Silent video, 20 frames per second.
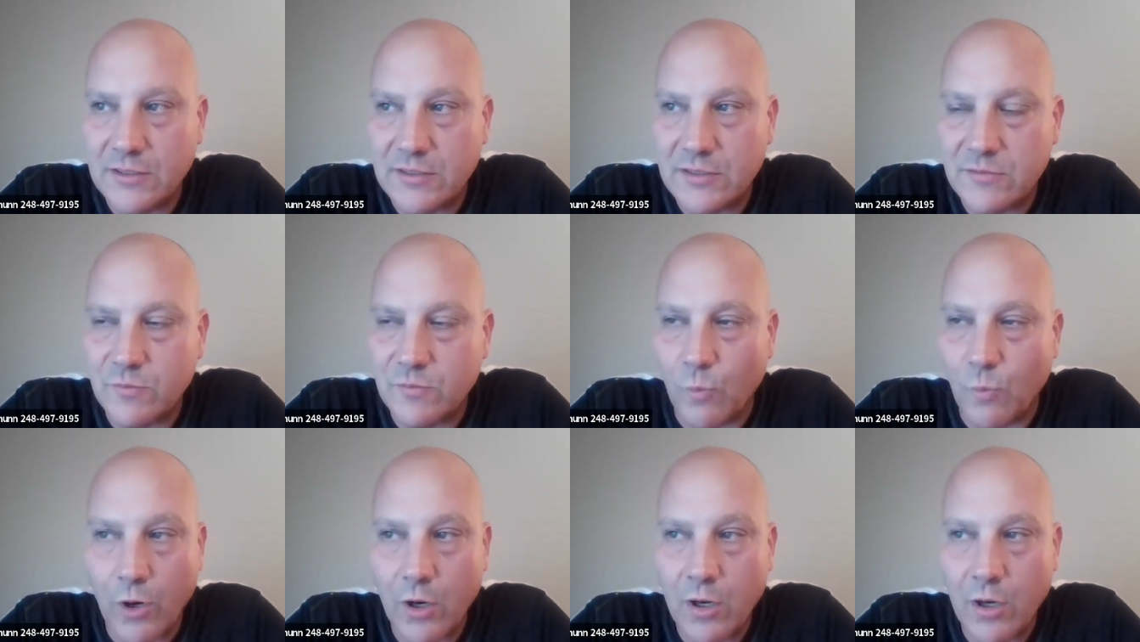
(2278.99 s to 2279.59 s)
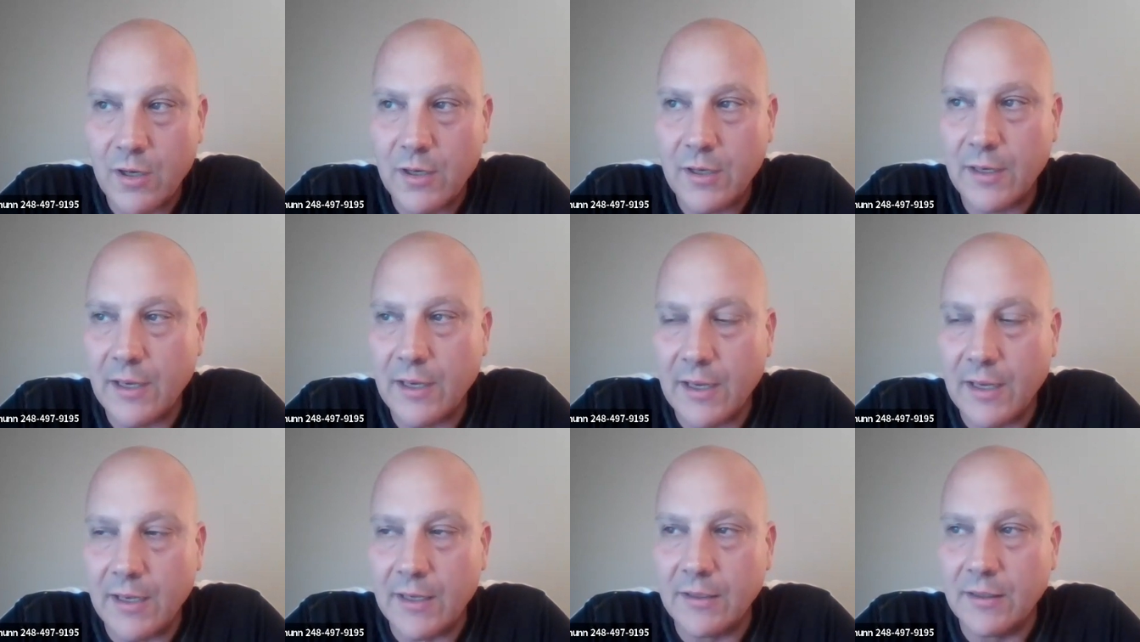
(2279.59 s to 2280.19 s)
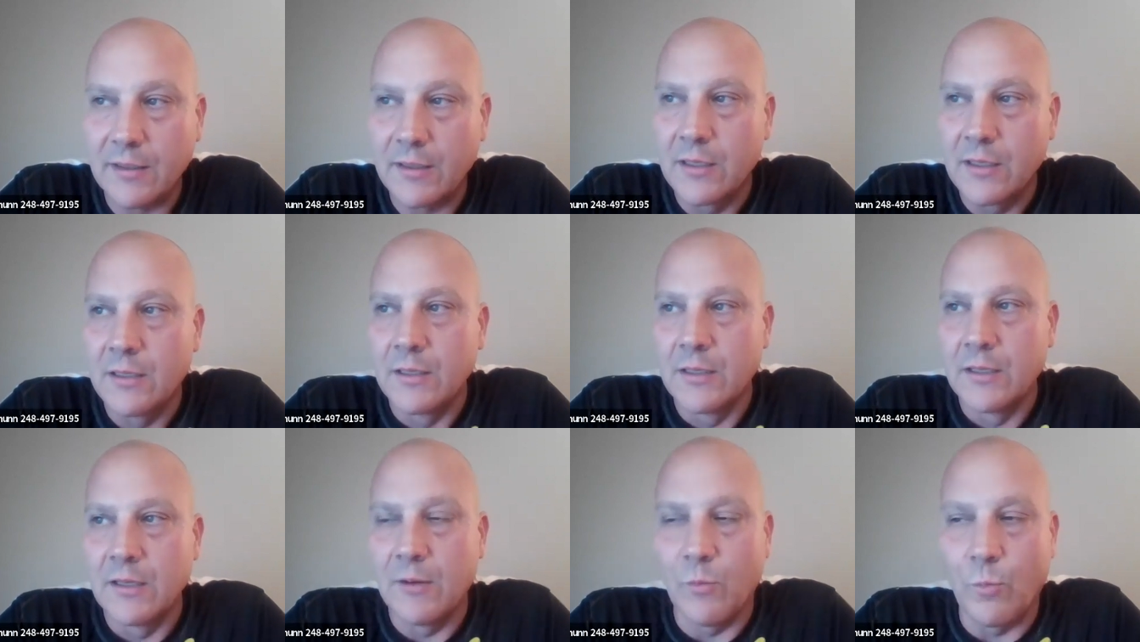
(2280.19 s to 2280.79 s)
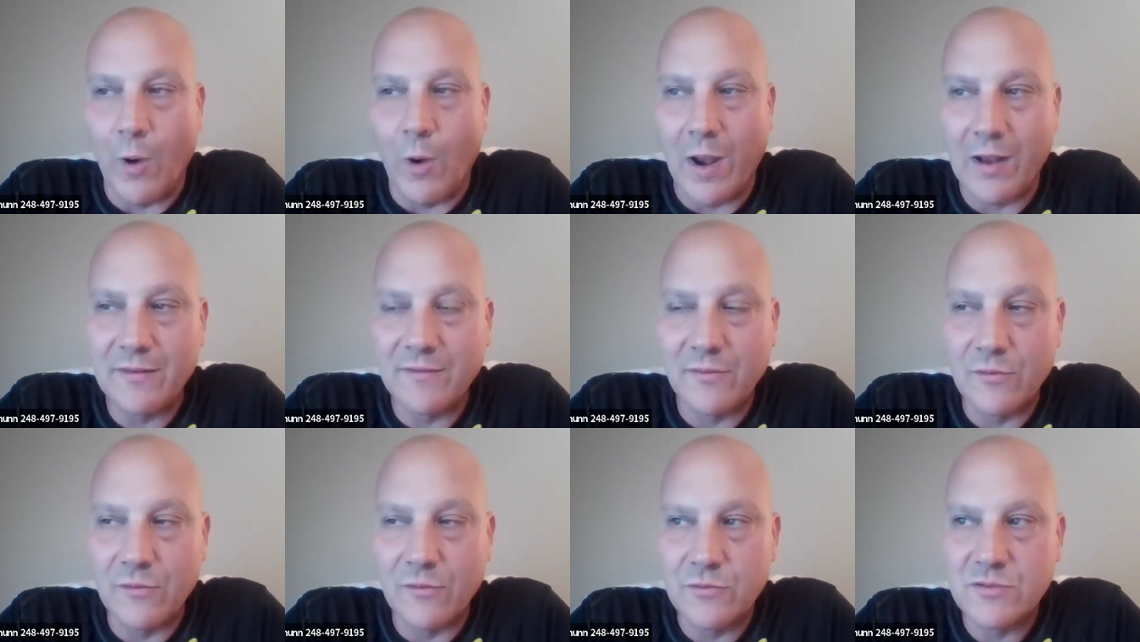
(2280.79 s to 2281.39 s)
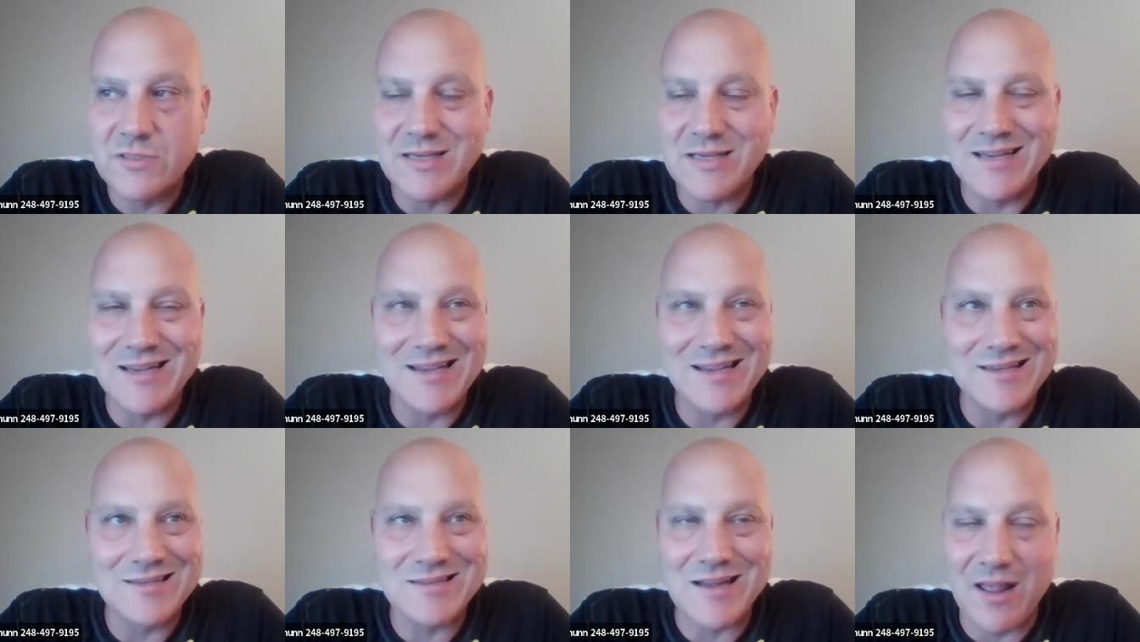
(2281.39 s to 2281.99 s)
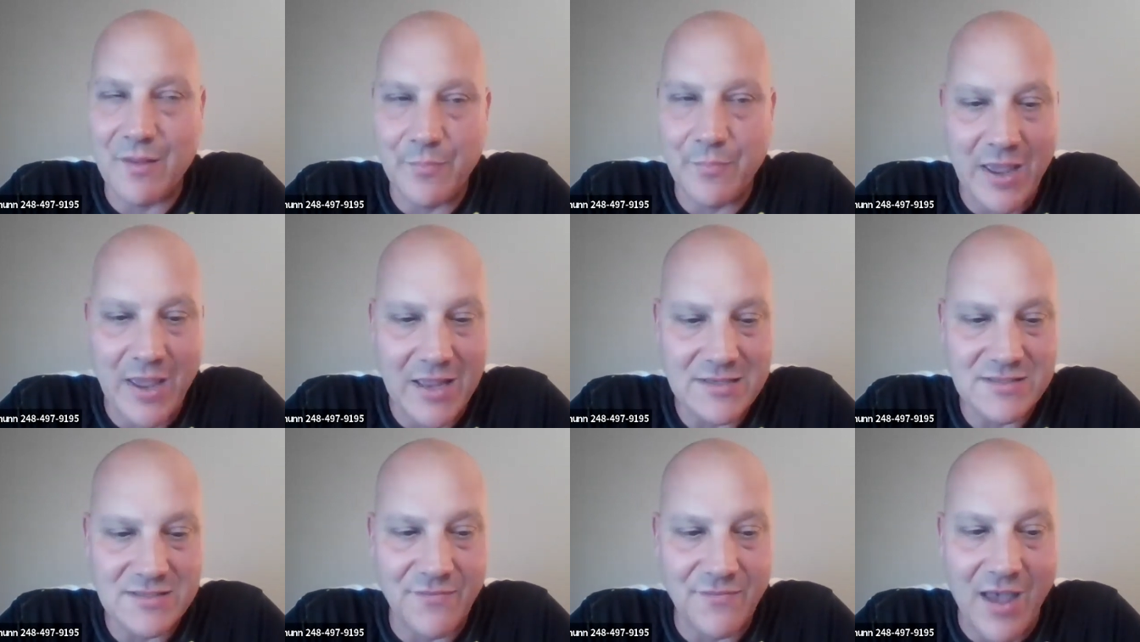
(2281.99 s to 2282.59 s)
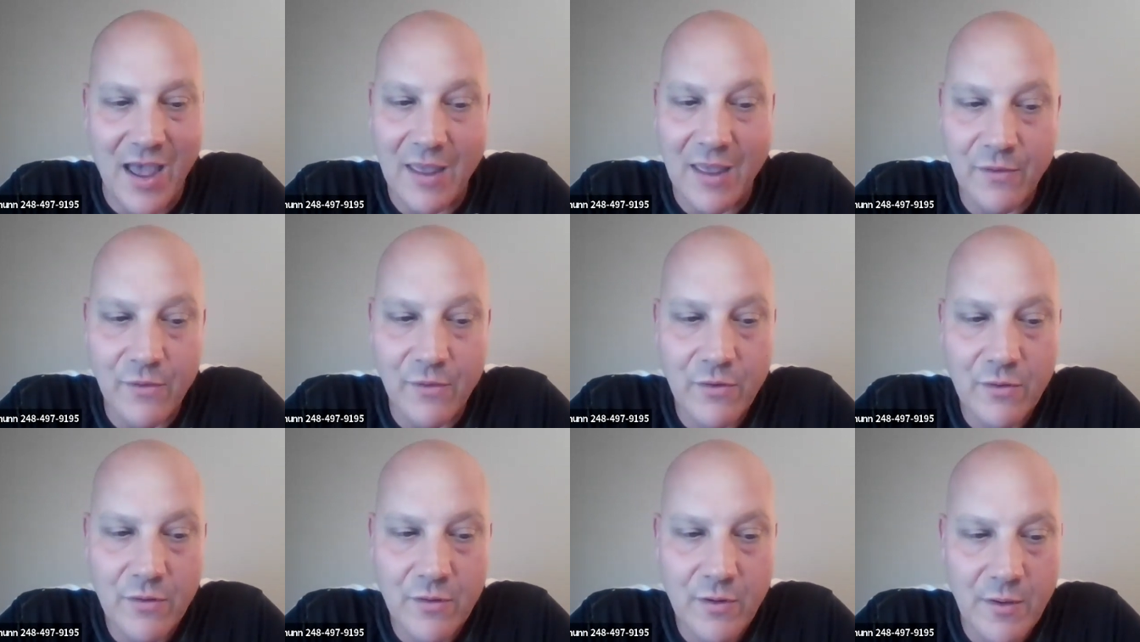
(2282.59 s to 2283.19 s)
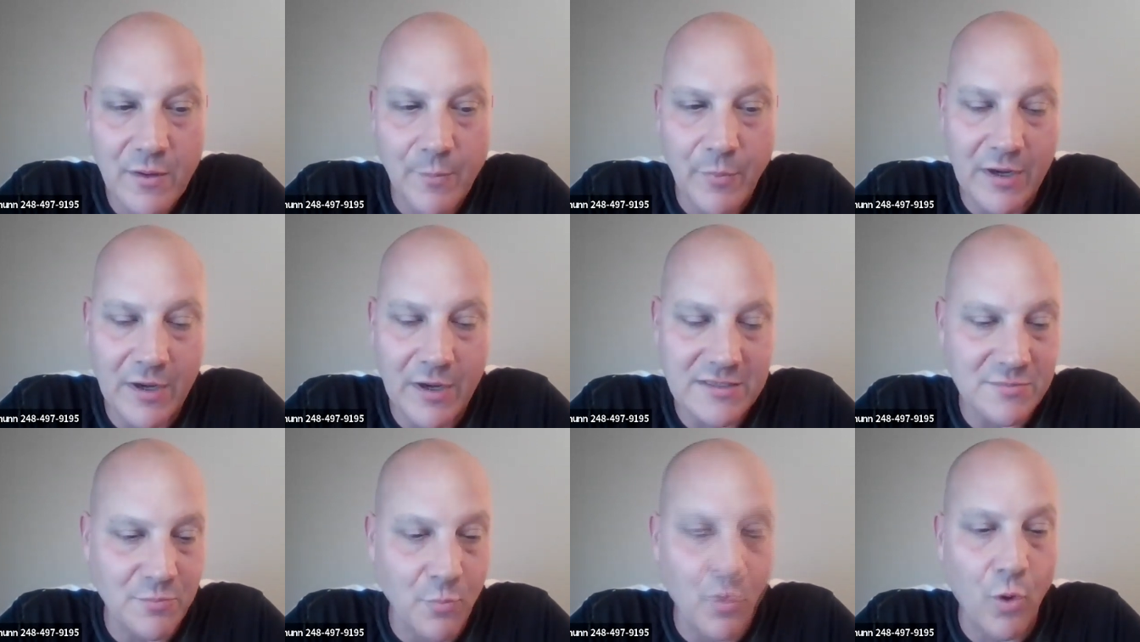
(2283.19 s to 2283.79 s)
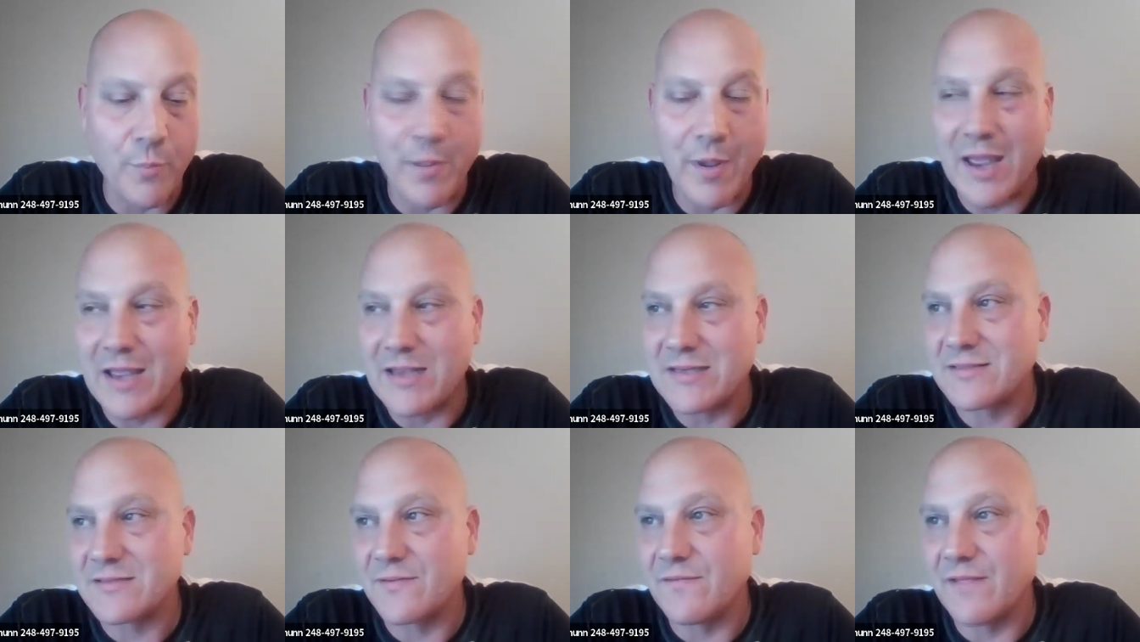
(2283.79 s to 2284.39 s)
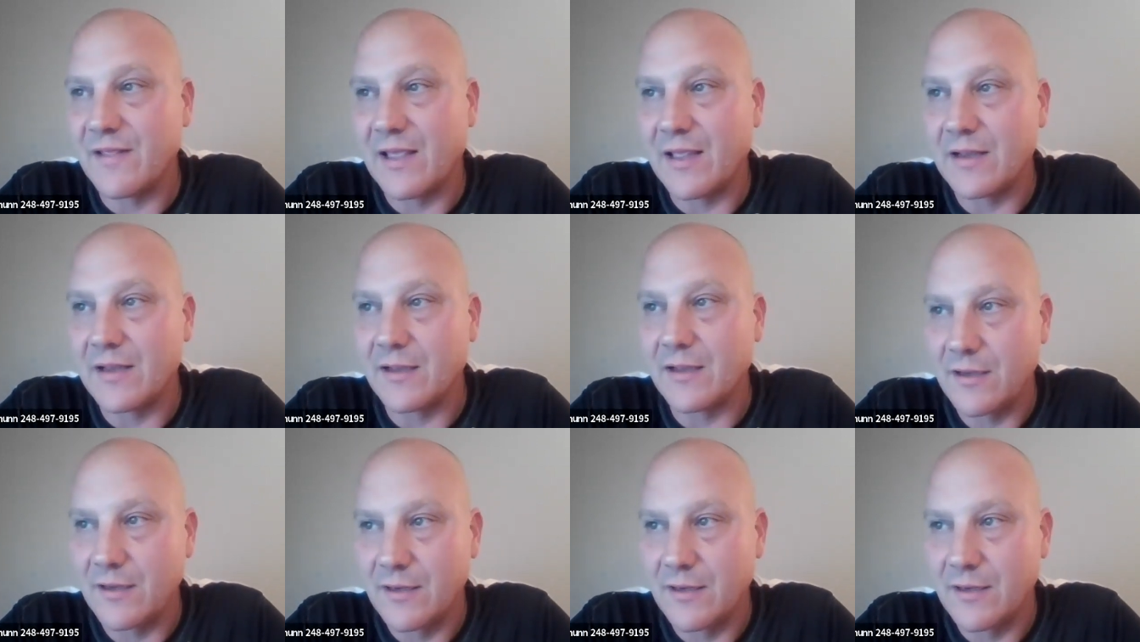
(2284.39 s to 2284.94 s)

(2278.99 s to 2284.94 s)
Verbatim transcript: It's work, and rentals is not passive either, but it's more passive than,